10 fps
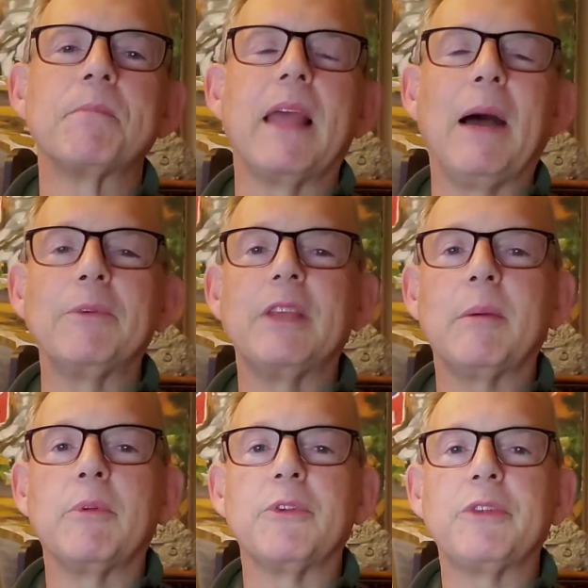I was
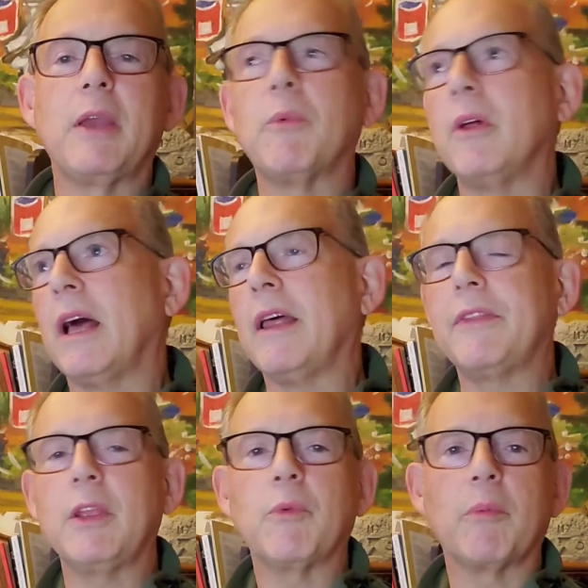able to say, well, I
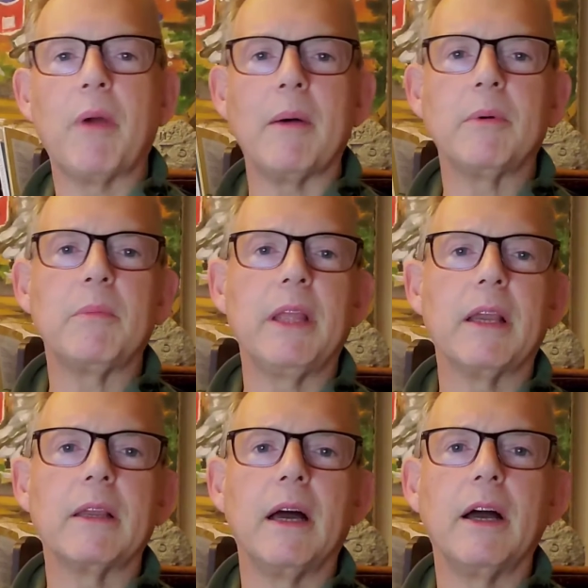think we're
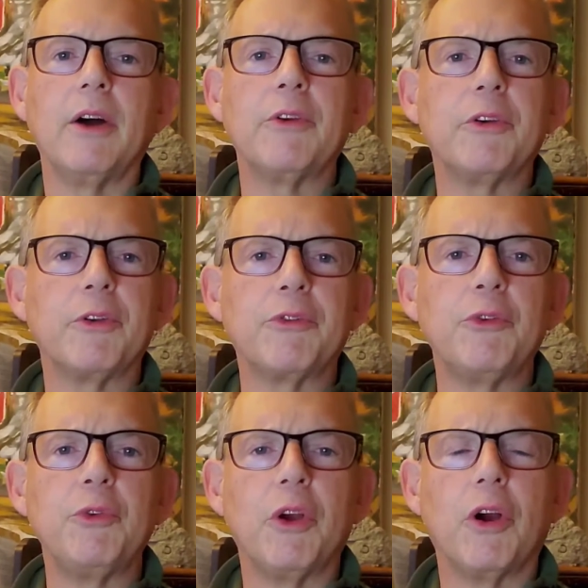probably 100 or 2
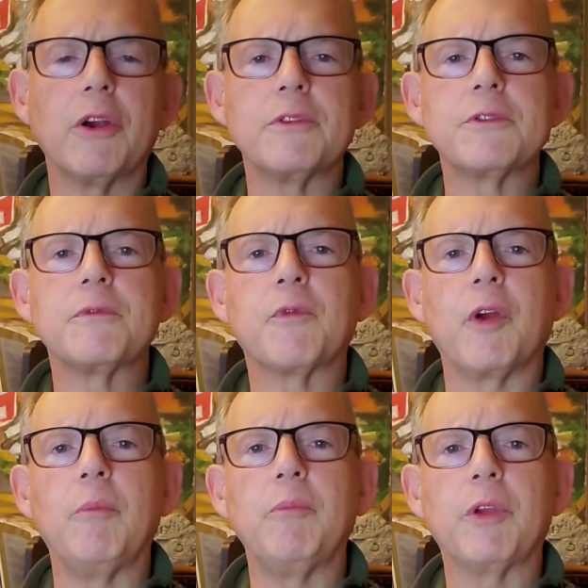yards
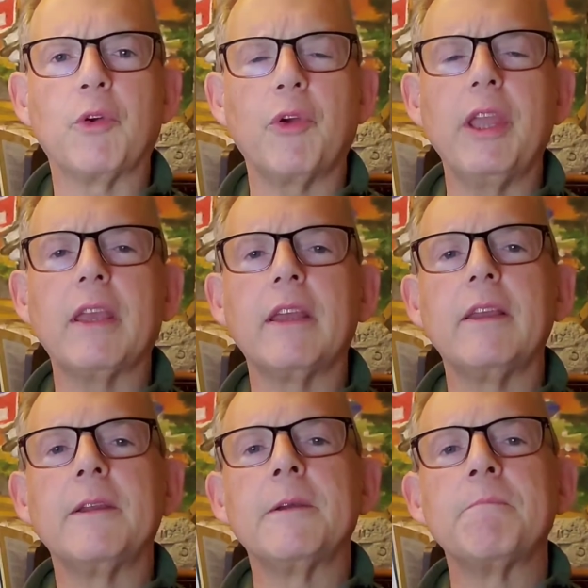from the creek.
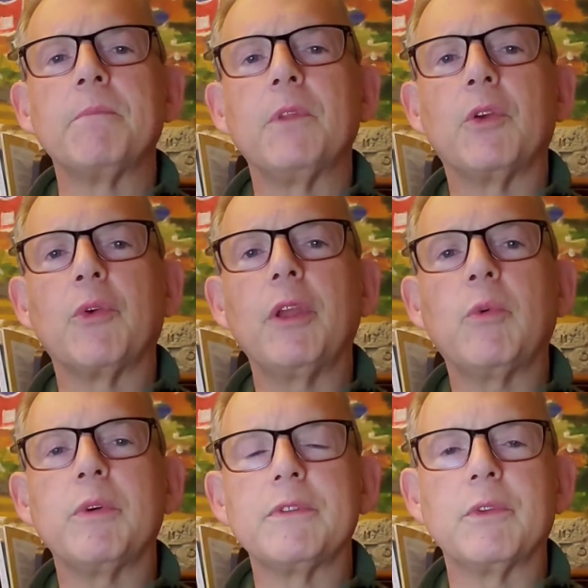The
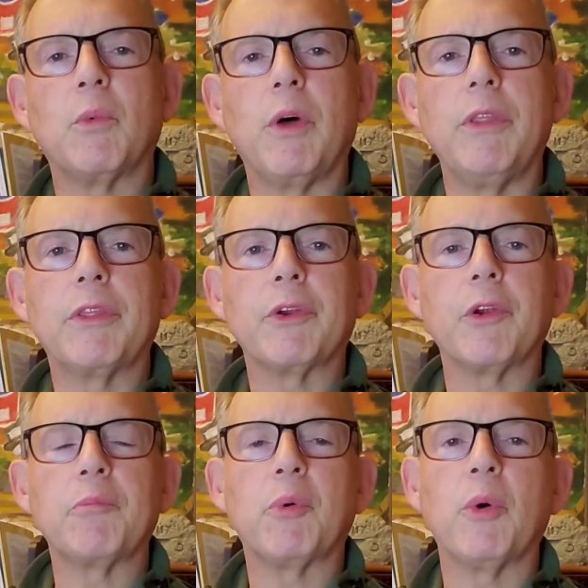creek was the
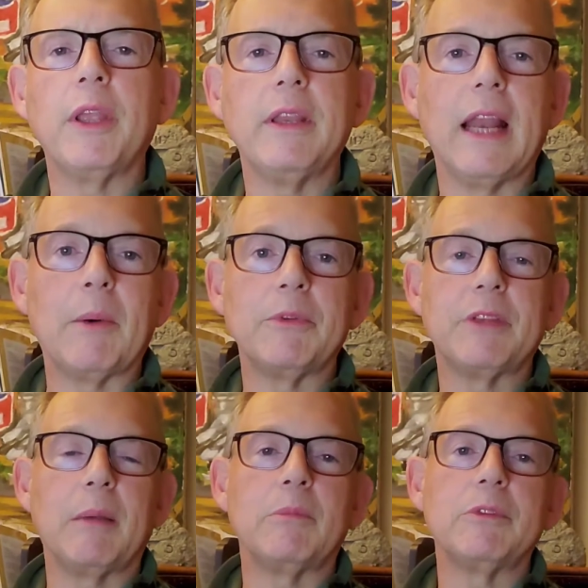1/3 point, and I was
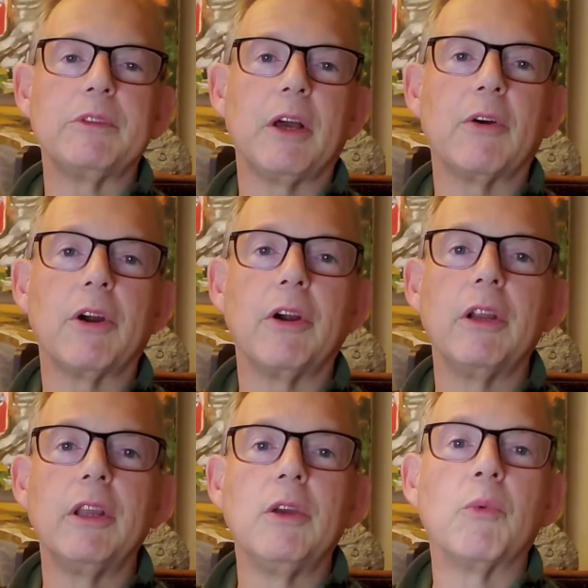able to tell
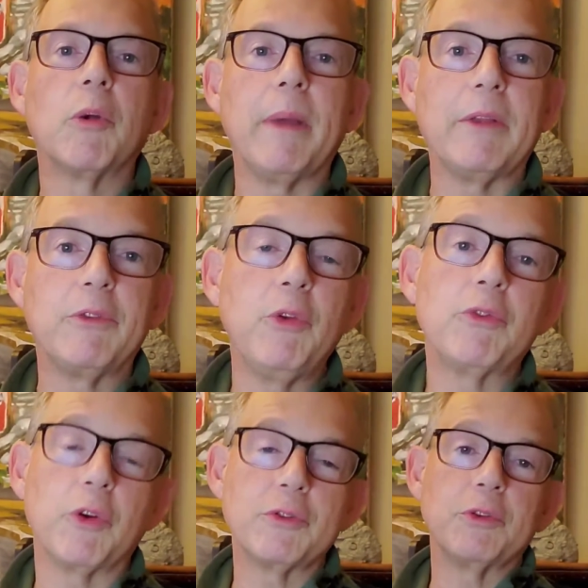her we're about
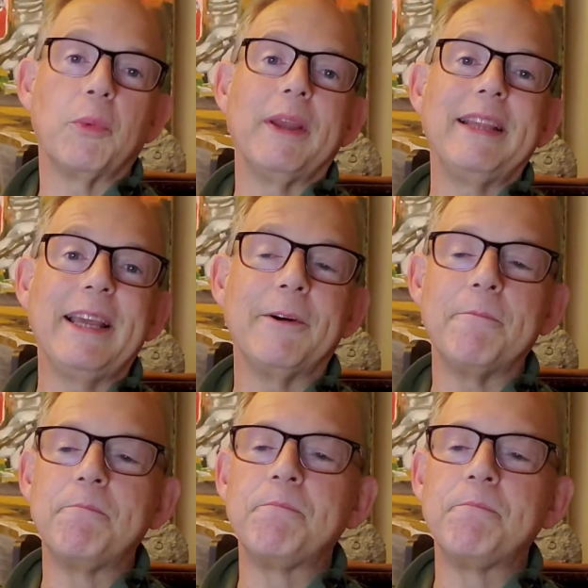2/3 of the way down.